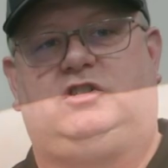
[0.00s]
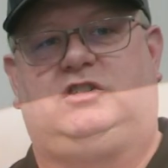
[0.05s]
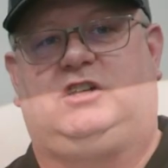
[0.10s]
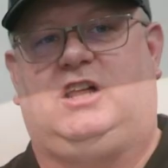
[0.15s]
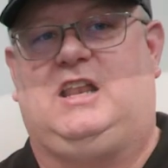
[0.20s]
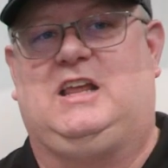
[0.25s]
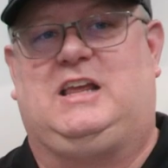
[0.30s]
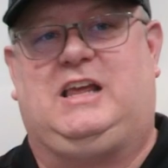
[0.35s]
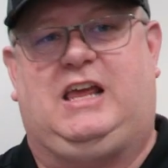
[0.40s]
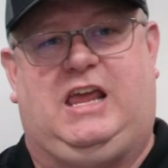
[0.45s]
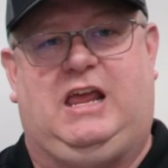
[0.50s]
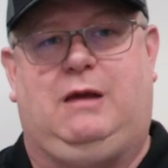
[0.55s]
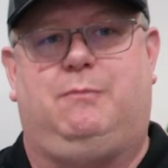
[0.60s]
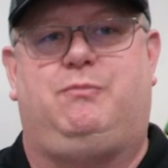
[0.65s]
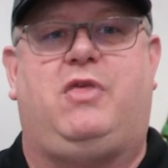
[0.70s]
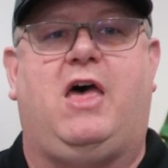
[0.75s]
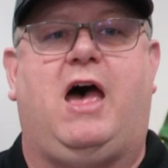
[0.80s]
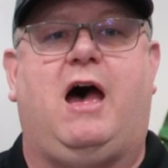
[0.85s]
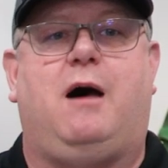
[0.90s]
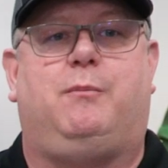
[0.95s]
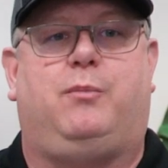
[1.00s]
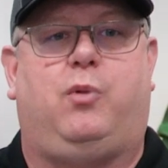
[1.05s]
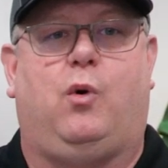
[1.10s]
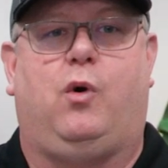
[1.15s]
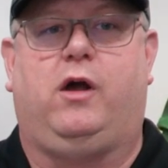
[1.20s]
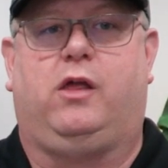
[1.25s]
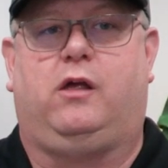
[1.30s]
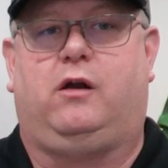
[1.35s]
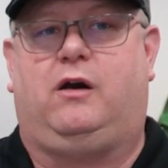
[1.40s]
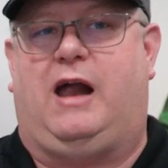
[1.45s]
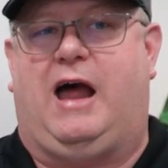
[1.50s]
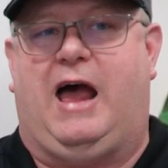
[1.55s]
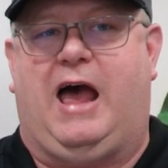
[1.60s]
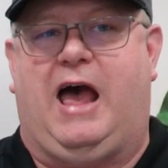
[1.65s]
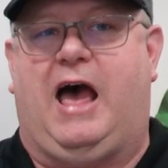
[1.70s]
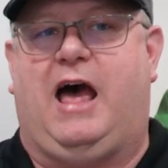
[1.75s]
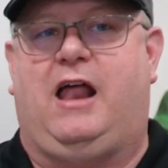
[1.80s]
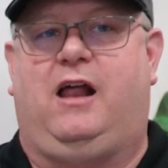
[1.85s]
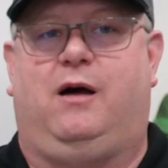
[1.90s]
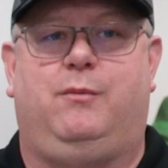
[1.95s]
just gonna keep that boiler
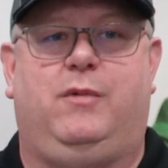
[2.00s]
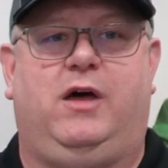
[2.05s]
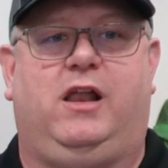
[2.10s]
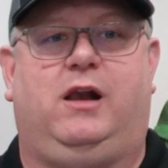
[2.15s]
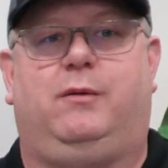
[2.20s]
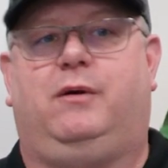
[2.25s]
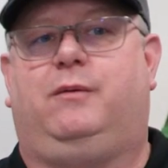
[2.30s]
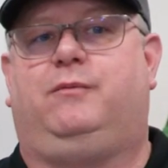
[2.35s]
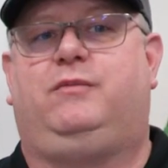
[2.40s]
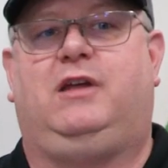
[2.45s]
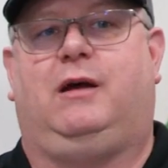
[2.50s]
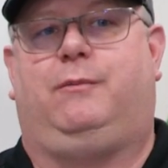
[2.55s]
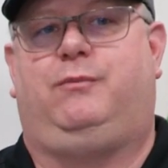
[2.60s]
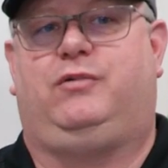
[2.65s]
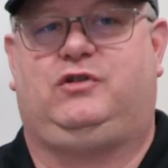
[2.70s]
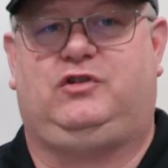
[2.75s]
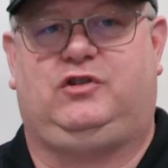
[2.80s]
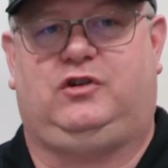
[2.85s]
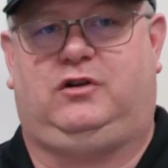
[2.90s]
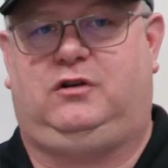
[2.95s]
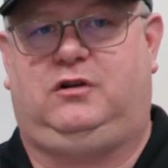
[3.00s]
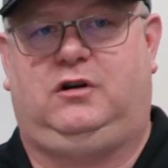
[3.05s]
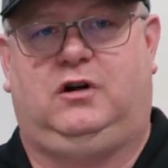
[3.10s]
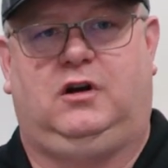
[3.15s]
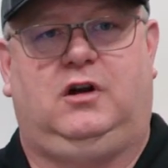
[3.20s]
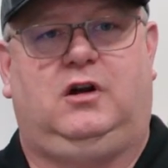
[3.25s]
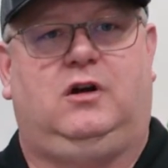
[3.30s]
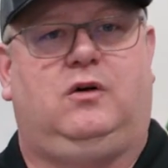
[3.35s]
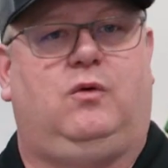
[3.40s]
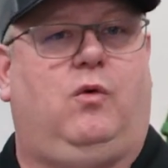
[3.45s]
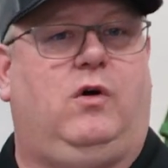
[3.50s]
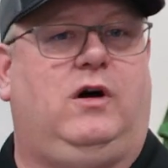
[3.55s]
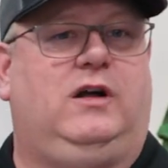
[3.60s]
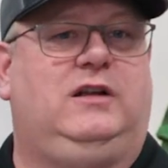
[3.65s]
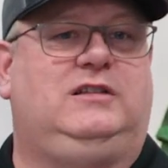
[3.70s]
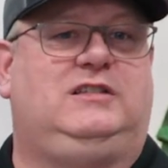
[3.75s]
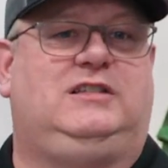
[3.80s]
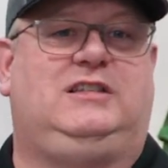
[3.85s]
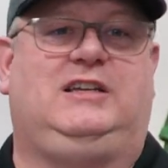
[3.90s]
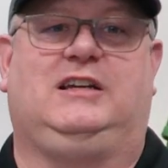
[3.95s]
at a minimum temperature,
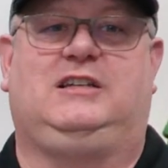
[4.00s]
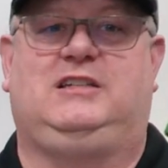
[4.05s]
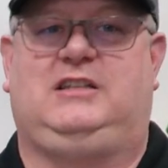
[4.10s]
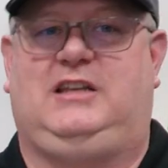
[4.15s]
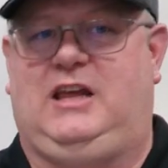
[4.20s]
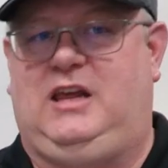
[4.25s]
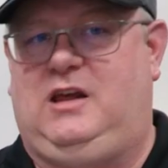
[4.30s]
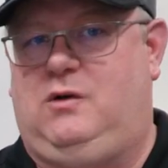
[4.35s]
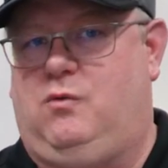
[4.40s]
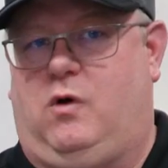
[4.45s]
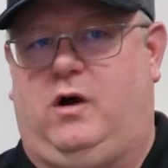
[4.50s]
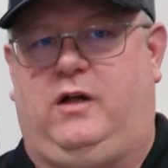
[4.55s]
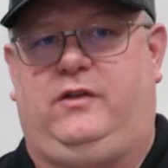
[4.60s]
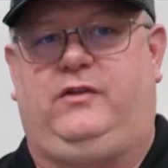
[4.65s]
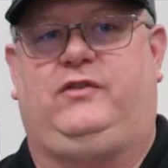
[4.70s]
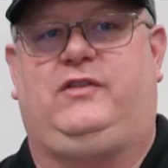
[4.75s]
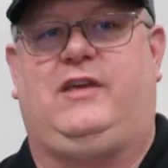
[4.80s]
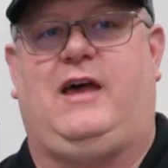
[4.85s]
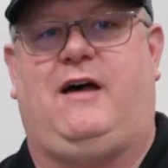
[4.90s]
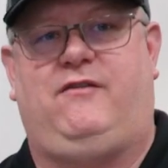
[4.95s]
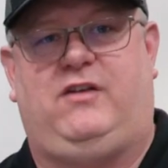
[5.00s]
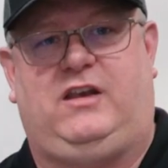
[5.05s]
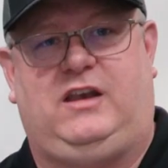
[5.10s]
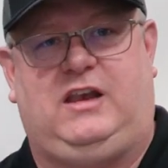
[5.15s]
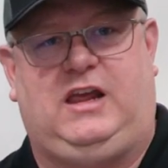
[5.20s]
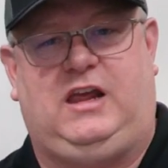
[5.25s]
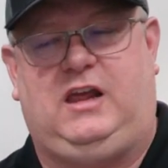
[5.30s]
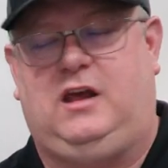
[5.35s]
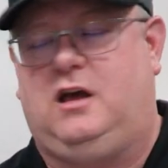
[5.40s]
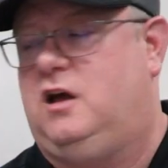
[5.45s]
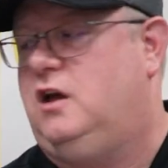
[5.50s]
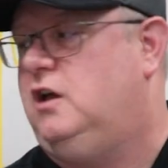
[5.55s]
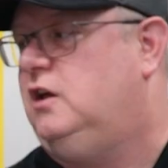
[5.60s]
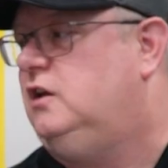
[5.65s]
160, 170,